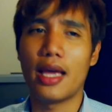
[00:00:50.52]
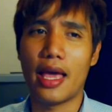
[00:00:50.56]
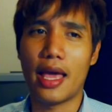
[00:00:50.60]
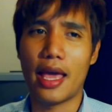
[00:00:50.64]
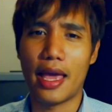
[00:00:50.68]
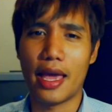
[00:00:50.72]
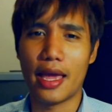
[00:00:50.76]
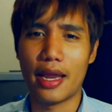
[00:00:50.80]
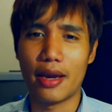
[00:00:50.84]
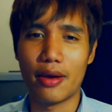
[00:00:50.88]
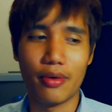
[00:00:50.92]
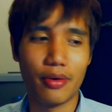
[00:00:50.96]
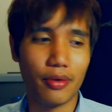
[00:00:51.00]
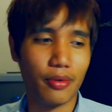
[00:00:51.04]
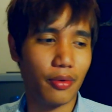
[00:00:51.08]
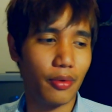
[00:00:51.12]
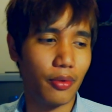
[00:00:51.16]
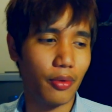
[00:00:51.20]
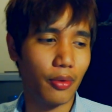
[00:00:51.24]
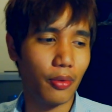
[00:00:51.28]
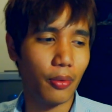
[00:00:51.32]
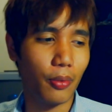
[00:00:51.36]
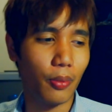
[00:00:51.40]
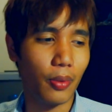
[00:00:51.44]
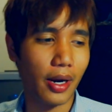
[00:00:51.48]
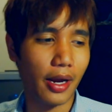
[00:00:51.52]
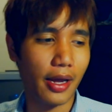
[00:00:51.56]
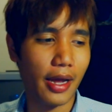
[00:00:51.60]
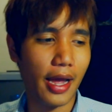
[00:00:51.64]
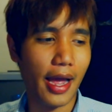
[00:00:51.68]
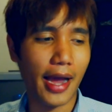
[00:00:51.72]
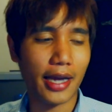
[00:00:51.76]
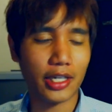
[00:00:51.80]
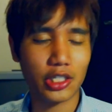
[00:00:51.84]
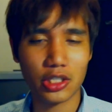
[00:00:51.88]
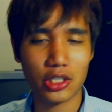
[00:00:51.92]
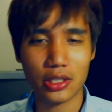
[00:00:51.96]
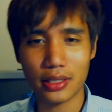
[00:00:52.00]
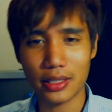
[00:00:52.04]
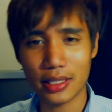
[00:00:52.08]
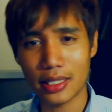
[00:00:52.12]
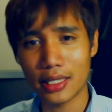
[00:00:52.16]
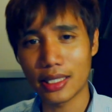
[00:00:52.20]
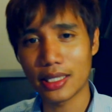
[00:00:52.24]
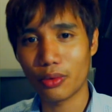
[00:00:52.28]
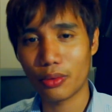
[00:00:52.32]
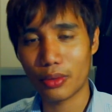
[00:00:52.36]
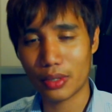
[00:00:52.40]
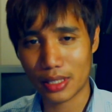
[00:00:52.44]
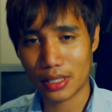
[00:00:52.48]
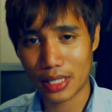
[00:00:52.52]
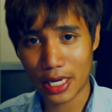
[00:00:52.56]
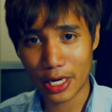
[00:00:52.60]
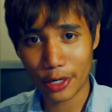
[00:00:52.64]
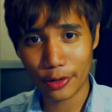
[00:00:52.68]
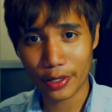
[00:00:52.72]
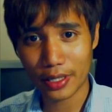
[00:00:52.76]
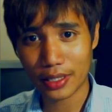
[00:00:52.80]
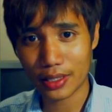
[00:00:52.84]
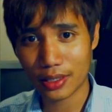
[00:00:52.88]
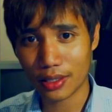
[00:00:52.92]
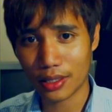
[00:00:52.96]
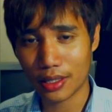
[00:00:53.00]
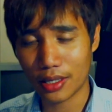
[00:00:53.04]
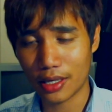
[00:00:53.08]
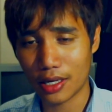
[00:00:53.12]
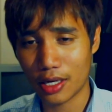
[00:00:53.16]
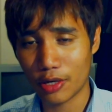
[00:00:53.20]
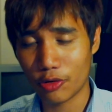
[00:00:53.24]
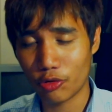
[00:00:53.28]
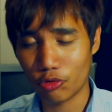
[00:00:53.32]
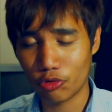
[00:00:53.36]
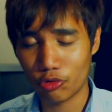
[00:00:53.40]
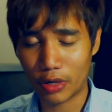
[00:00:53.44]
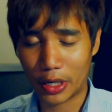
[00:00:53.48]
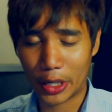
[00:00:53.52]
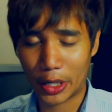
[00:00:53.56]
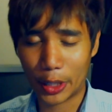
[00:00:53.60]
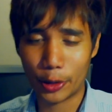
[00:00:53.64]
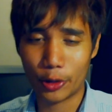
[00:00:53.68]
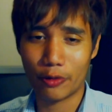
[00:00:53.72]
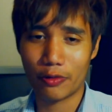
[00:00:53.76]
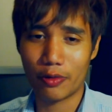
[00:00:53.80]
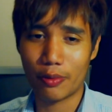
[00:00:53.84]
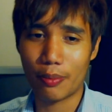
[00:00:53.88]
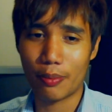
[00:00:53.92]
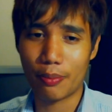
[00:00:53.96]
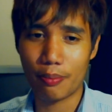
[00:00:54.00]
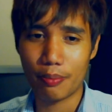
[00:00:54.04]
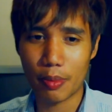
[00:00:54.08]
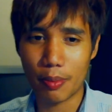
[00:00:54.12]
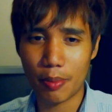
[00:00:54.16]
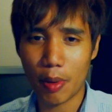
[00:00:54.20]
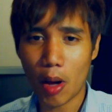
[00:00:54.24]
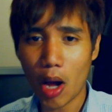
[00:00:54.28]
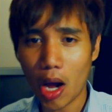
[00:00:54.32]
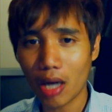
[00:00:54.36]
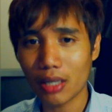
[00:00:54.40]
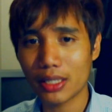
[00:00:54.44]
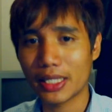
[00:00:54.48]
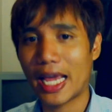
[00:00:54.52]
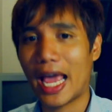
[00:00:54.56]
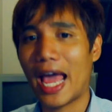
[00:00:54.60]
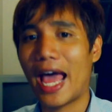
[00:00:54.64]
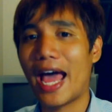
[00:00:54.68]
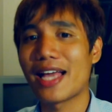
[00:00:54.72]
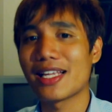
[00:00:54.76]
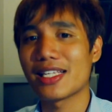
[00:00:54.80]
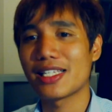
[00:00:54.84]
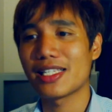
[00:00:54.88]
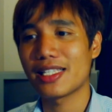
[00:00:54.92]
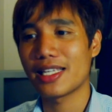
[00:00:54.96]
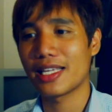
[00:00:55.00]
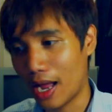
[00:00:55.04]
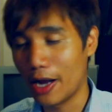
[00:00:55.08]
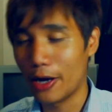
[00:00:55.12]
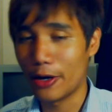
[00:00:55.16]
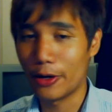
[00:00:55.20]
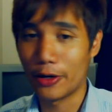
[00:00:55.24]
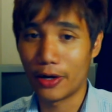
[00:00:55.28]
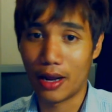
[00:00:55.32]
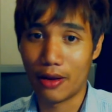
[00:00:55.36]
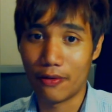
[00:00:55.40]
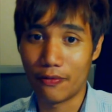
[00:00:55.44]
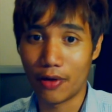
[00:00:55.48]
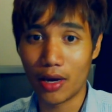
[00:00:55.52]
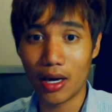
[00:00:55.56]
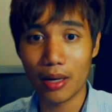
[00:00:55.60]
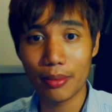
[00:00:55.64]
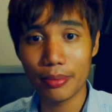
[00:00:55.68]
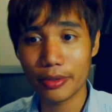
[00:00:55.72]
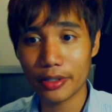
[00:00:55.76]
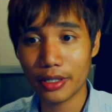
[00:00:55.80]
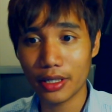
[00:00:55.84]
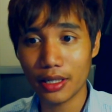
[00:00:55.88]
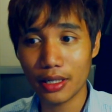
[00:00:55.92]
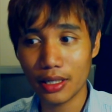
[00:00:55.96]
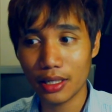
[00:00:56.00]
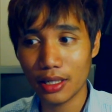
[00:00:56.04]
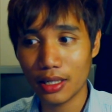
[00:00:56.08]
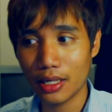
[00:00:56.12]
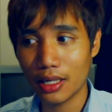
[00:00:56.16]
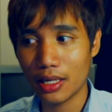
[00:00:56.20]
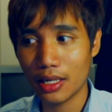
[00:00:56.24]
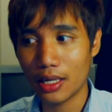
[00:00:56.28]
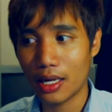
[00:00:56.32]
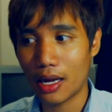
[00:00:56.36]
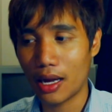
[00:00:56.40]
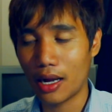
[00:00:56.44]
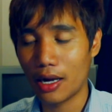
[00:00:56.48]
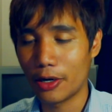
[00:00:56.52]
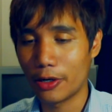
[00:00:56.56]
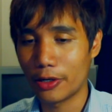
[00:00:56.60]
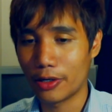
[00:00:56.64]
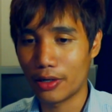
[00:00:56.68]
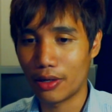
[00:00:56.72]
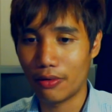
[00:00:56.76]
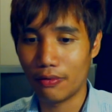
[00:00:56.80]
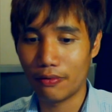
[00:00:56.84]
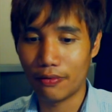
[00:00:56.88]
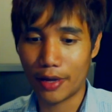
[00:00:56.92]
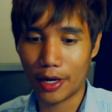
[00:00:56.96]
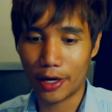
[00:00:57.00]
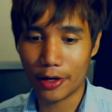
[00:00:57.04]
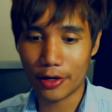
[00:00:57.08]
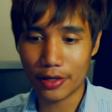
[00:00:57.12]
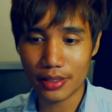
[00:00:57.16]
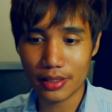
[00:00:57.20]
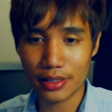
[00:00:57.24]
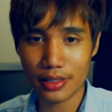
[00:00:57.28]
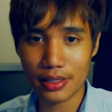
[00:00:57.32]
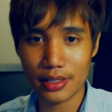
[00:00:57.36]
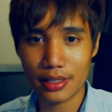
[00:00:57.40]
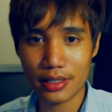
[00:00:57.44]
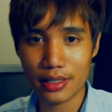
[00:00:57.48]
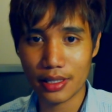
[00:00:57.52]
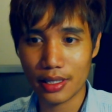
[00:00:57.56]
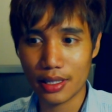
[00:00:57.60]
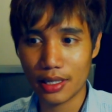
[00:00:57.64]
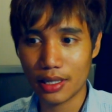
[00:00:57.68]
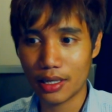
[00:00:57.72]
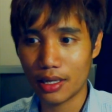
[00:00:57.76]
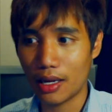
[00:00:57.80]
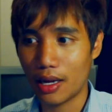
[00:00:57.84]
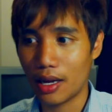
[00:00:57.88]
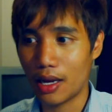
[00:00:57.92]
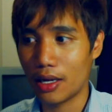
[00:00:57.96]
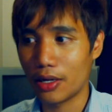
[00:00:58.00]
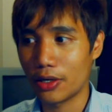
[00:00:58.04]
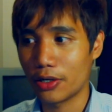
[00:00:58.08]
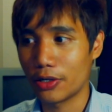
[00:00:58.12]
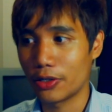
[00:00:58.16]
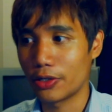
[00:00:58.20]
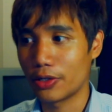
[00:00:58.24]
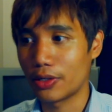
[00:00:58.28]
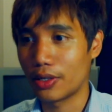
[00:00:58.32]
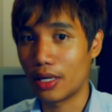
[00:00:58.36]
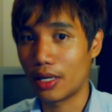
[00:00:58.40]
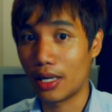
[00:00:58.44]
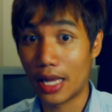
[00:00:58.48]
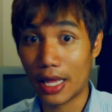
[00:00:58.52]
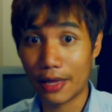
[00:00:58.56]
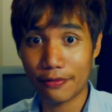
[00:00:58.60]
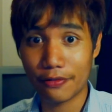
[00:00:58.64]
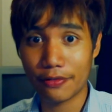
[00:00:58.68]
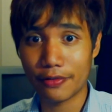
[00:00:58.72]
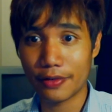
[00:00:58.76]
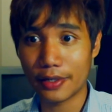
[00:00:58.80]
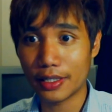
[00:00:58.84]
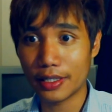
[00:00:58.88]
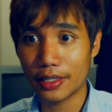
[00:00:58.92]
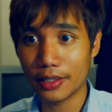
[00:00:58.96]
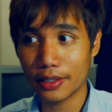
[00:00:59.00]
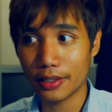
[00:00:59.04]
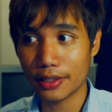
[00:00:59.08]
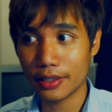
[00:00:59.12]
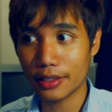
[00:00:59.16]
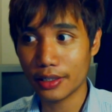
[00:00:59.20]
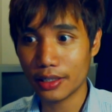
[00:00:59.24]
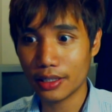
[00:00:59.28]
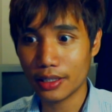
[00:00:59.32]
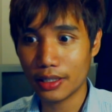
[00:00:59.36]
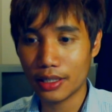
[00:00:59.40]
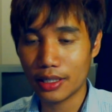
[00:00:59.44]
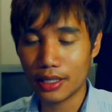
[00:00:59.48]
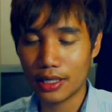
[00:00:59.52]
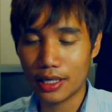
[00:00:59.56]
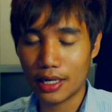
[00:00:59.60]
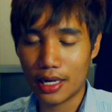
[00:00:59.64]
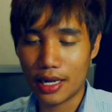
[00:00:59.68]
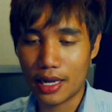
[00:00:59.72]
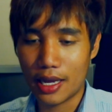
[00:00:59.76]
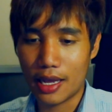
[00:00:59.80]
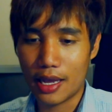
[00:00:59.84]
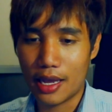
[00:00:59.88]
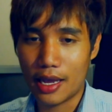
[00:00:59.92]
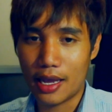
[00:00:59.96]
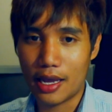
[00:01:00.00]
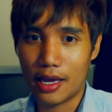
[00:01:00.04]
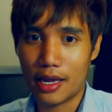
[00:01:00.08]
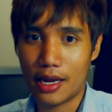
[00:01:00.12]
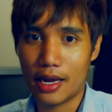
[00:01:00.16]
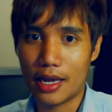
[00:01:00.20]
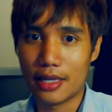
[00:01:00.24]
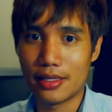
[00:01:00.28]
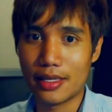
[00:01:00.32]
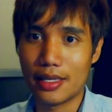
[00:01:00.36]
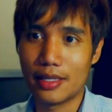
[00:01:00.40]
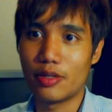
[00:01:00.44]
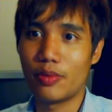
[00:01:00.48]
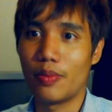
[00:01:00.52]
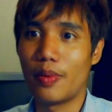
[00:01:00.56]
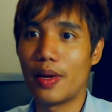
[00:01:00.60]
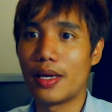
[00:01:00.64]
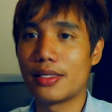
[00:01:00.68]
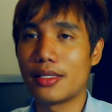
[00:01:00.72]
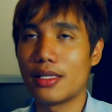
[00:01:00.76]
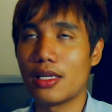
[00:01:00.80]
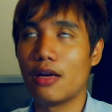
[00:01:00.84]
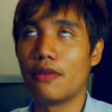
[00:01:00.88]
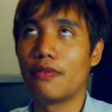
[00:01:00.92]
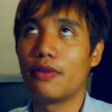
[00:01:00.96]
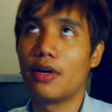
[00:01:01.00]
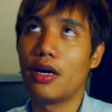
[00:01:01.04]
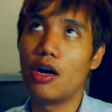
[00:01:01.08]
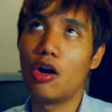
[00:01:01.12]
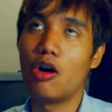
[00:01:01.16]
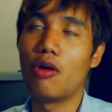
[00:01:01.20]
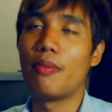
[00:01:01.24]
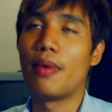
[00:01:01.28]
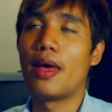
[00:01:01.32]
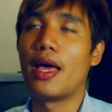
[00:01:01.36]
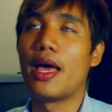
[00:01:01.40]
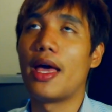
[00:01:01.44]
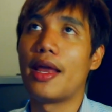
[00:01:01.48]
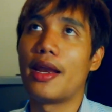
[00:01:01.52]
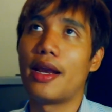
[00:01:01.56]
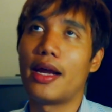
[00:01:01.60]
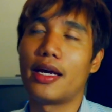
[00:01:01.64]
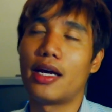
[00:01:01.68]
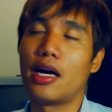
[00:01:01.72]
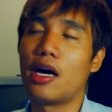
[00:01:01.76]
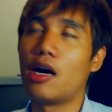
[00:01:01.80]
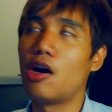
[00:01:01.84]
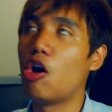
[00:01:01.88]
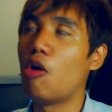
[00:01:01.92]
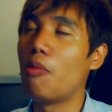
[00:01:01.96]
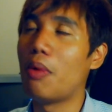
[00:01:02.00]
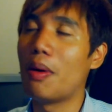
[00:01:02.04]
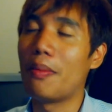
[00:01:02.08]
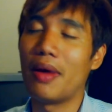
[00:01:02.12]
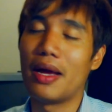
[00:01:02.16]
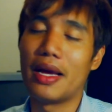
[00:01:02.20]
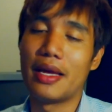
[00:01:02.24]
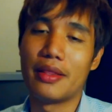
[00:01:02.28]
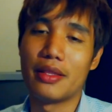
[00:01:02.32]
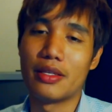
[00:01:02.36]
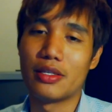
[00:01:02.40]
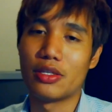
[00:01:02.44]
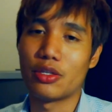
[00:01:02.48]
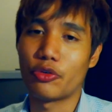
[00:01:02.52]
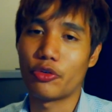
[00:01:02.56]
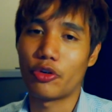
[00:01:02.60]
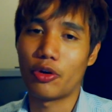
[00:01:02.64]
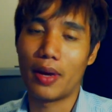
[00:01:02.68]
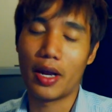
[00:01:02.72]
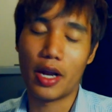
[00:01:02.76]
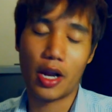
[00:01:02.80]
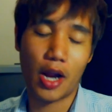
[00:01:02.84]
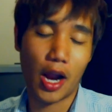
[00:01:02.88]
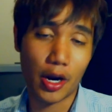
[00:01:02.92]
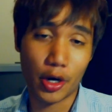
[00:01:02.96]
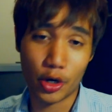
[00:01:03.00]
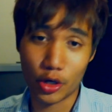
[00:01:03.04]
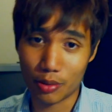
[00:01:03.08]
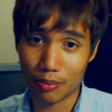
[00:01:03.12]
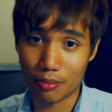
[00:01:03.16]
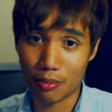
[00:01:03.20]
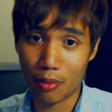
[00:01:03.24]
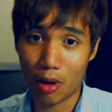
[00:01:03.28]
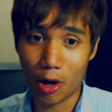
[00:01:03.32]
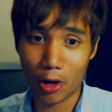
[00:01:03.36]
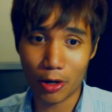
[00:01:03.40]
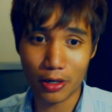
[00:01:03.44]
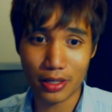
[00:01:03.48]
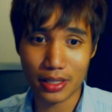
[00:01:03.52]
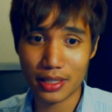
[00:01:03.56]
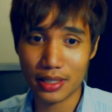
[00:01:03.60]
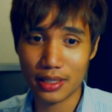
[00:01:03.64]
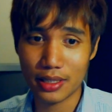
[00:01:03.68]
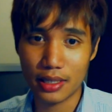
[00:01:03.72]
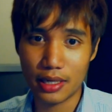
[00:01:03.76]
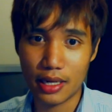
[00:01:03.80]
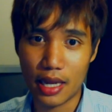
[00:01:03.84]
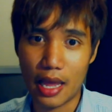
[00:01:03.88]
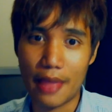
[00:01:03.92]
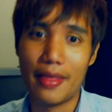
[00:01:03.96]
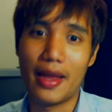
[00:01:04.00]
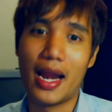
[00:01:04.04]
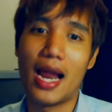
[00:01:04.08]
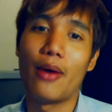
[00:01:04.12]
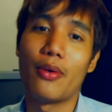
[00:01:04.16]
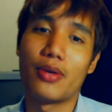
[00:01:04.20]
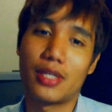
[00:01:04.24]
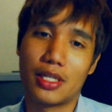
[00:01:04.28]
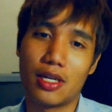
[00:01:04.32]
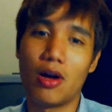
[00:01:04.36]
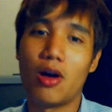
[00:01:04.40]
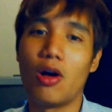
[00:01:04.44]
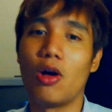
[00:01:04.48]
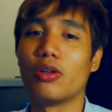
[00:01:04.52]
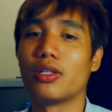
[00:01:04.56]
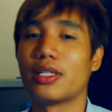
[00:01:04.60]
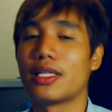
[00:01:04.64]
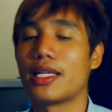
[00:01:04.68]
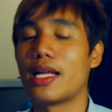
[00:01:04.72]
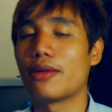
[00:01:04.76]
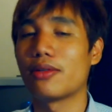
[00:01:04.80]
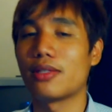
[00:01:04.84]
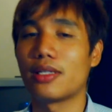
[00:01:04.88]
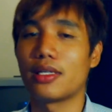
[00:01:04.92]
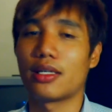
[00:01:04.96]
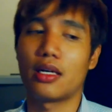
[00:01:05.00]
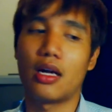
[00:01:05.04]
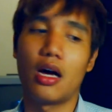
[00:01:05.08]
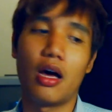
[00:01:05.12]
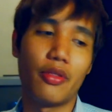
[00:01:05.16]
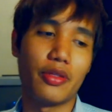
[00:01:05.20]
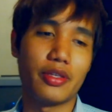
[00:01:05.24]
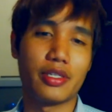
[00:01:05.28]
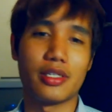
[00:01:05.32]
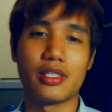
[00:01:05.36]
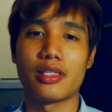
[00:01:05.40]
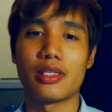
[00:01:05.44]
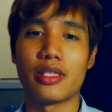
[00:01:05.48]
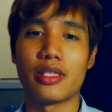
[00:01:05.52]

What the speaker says: and when I actually was hearing the record of the podcast, I heard Ibabra, I heard Alvarez, I heard Left Finger, and I said to myself, oh man, I hope I'm not in this group. I heard Mart, and then I was called, and I was like, oh, this is